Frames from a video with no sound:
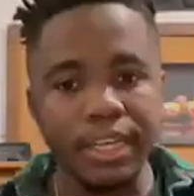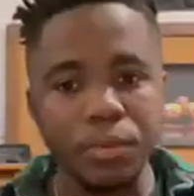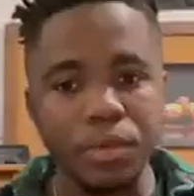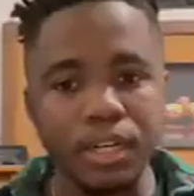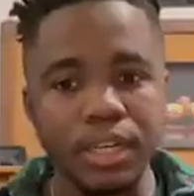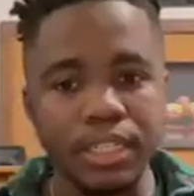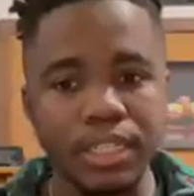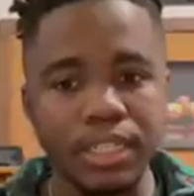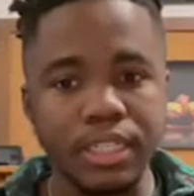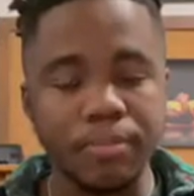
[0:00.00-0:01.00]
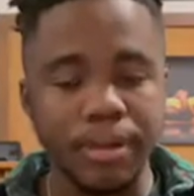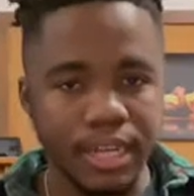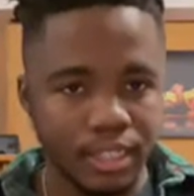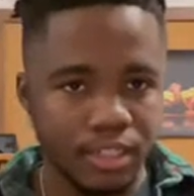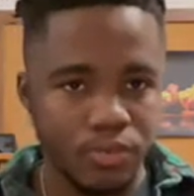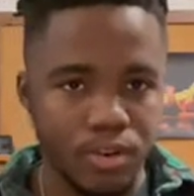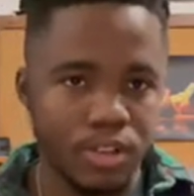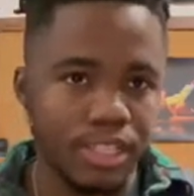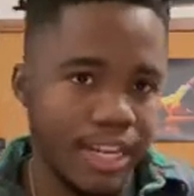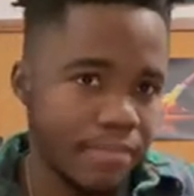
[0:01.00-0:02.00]
It was the best and
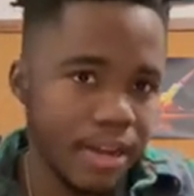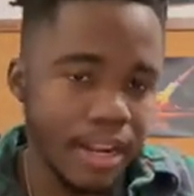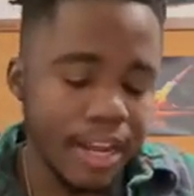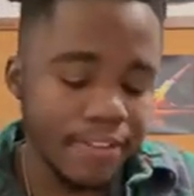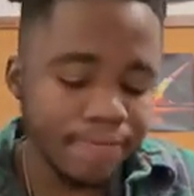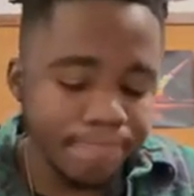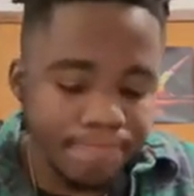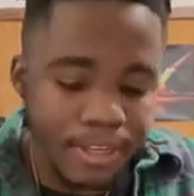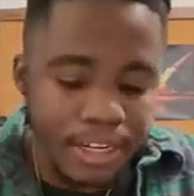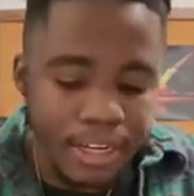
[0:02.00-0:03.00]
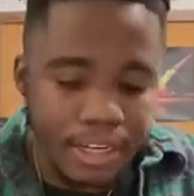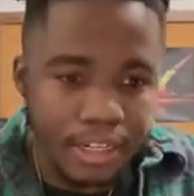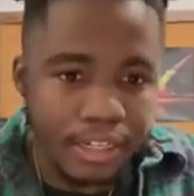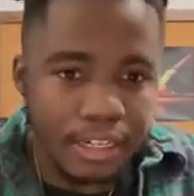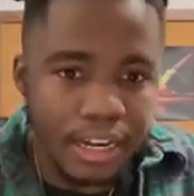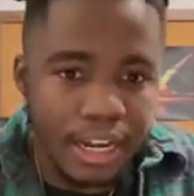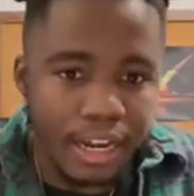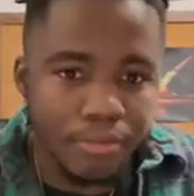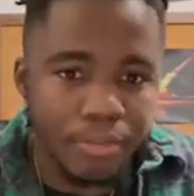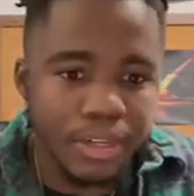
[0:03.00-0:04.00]
worst day of my life.
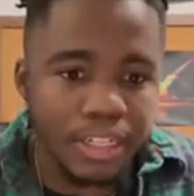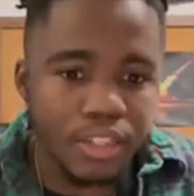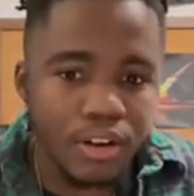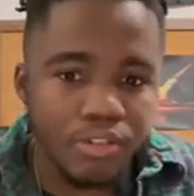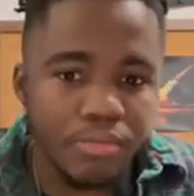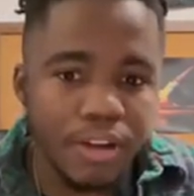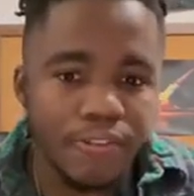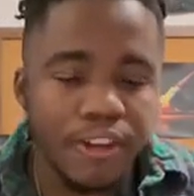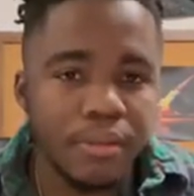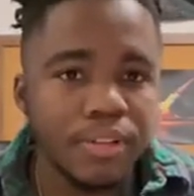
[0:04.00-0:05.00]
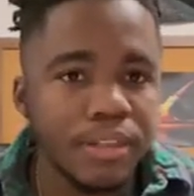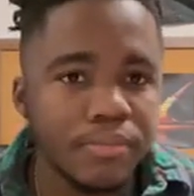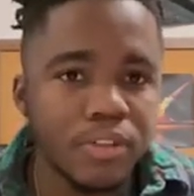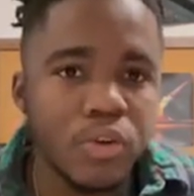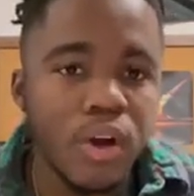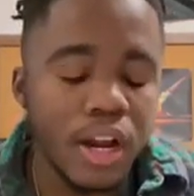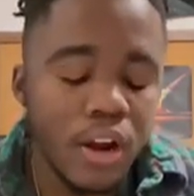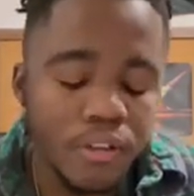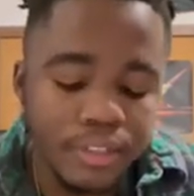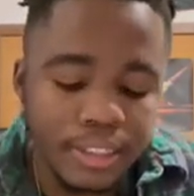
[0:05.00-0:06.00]
I reminisce on it with my family quite
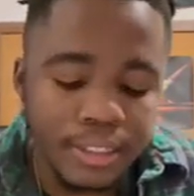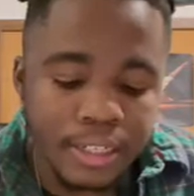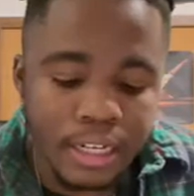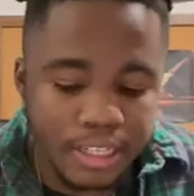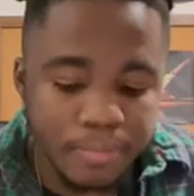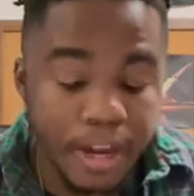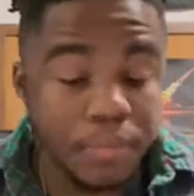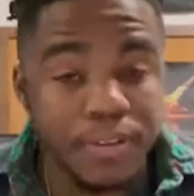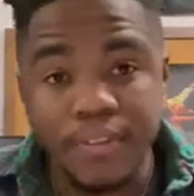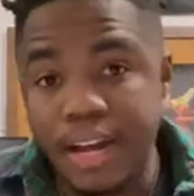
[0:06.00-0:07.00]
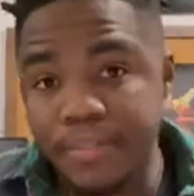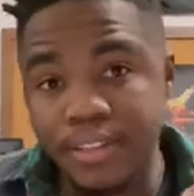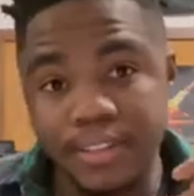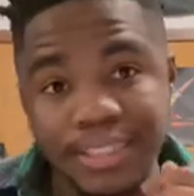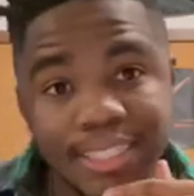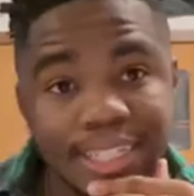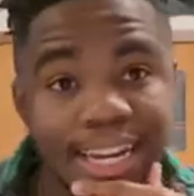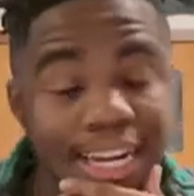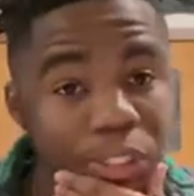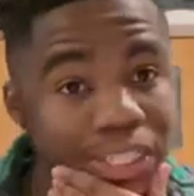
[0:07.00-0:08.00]
often. It's about to be 5 years since then,
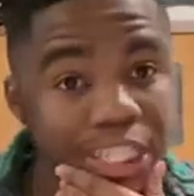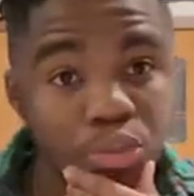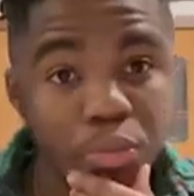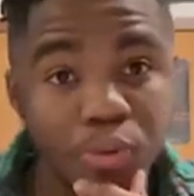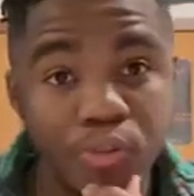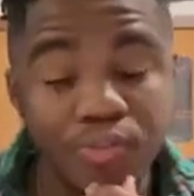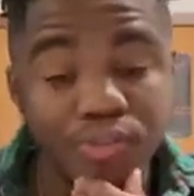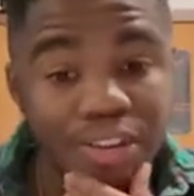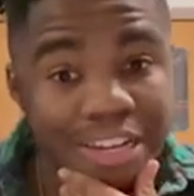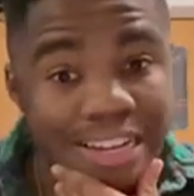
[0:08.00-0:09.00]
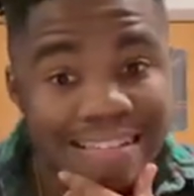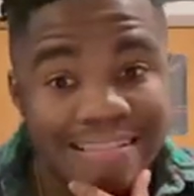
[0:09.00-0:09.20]
actually, Super Bowl 50.